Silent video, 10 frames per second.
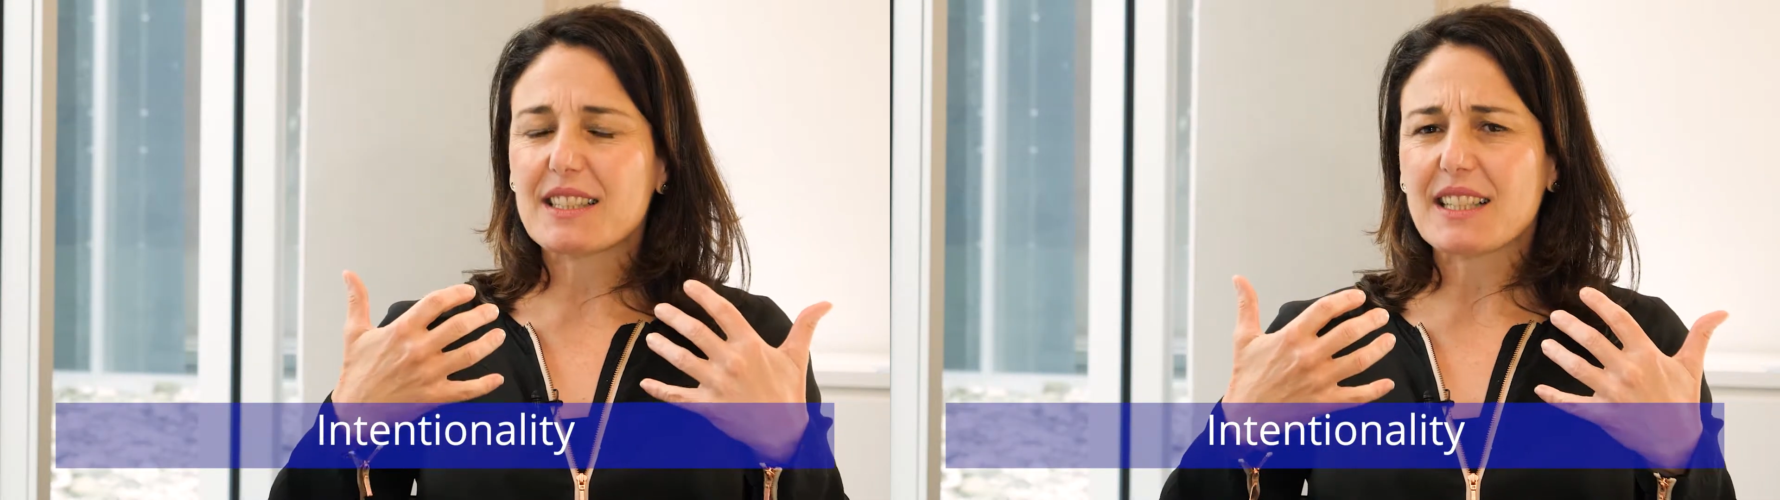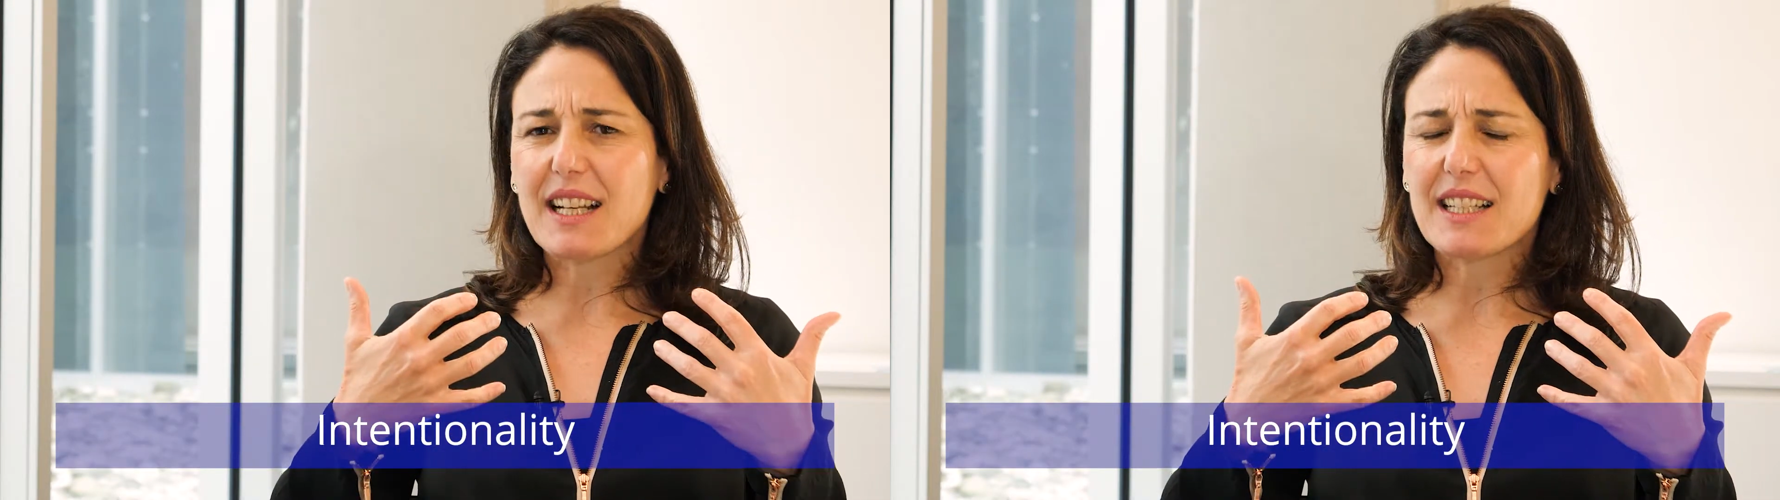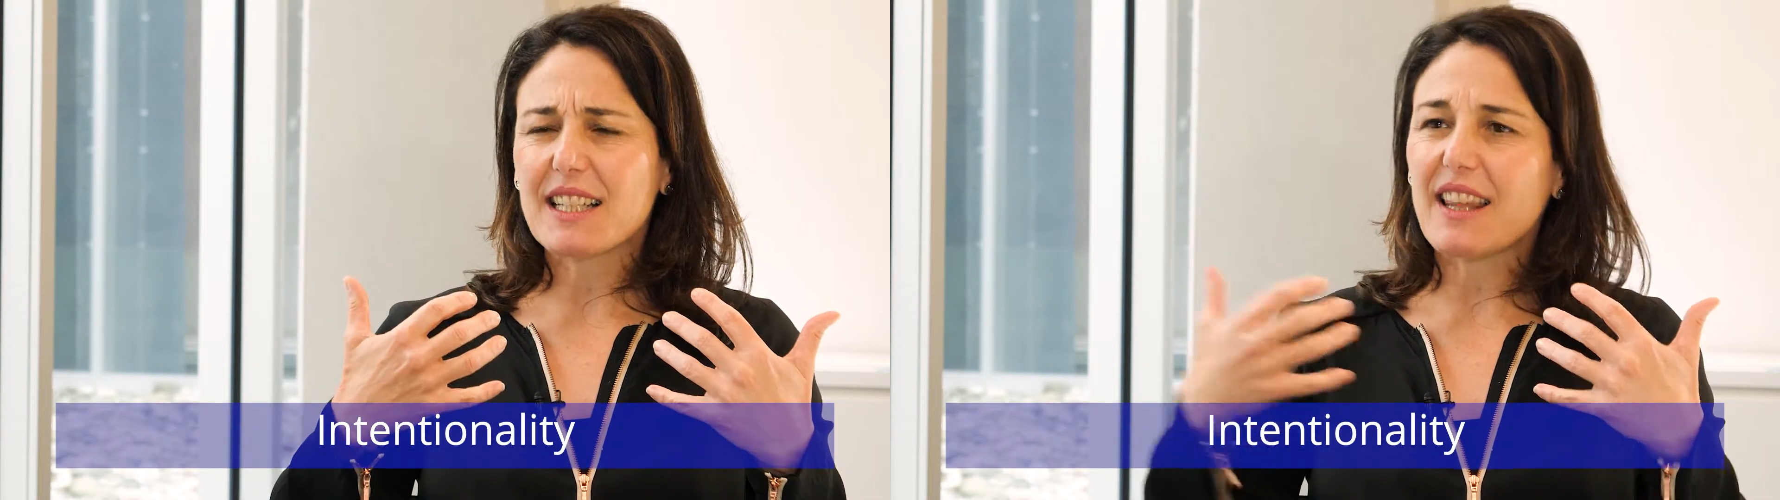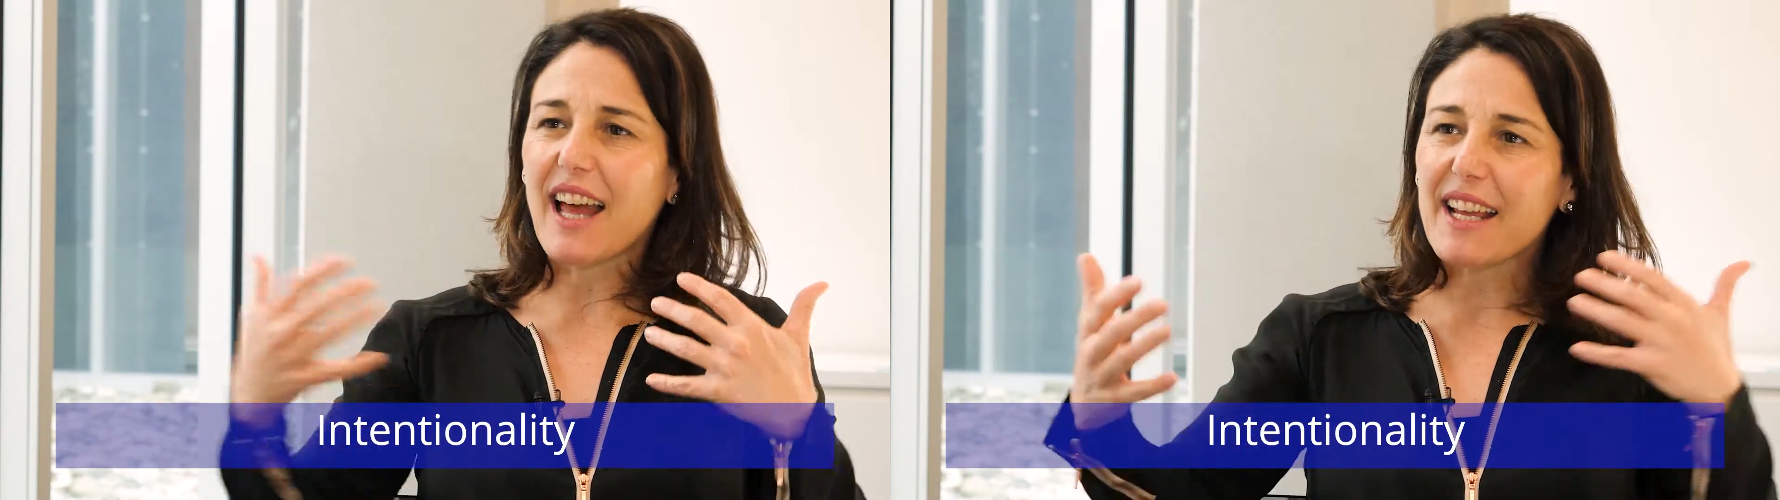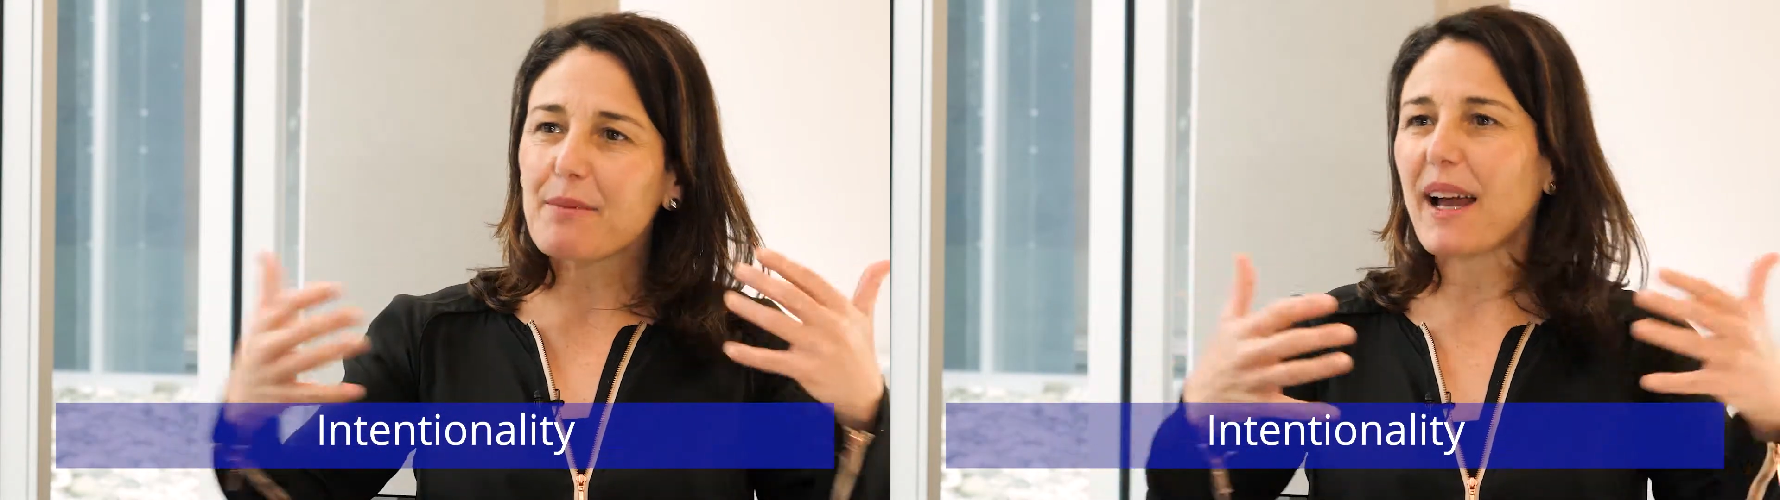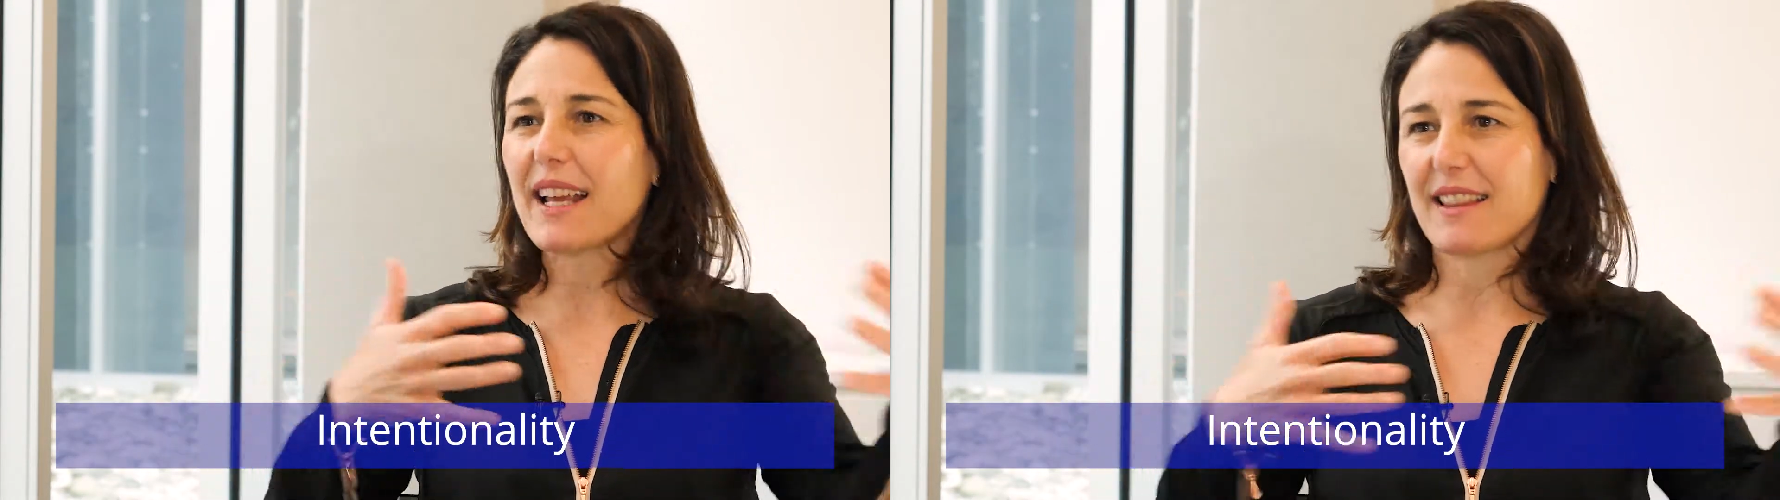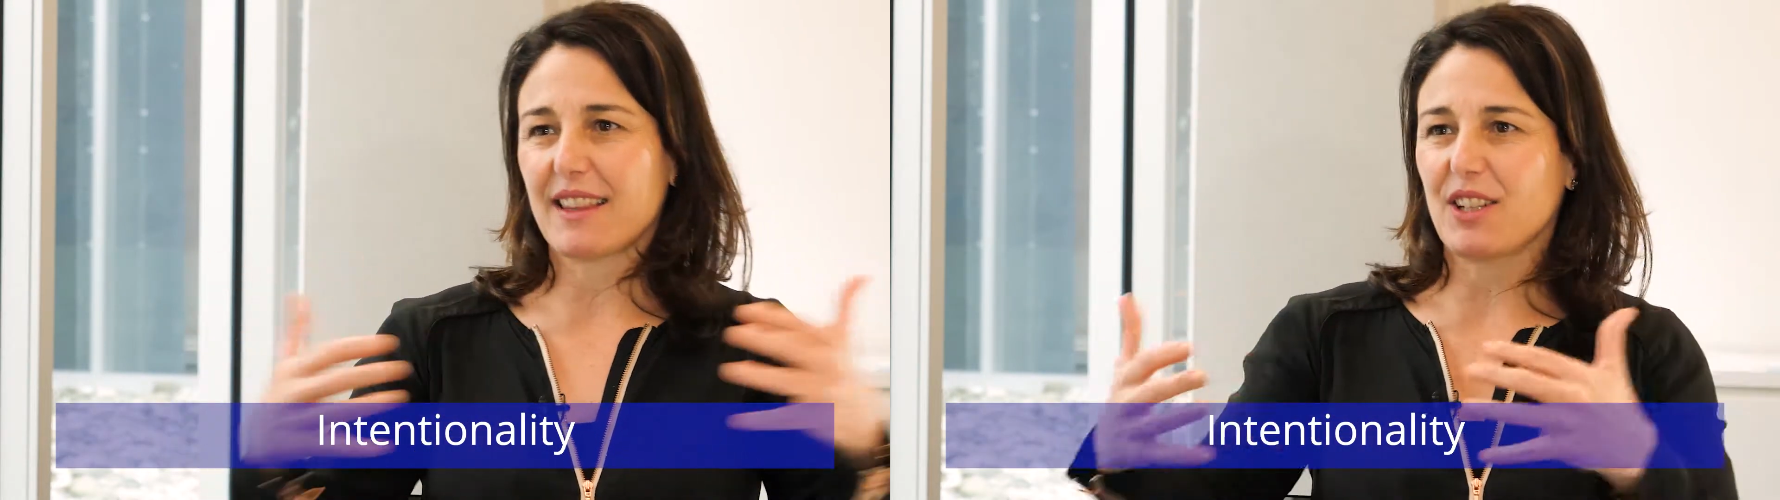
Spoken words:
and suddenly they make the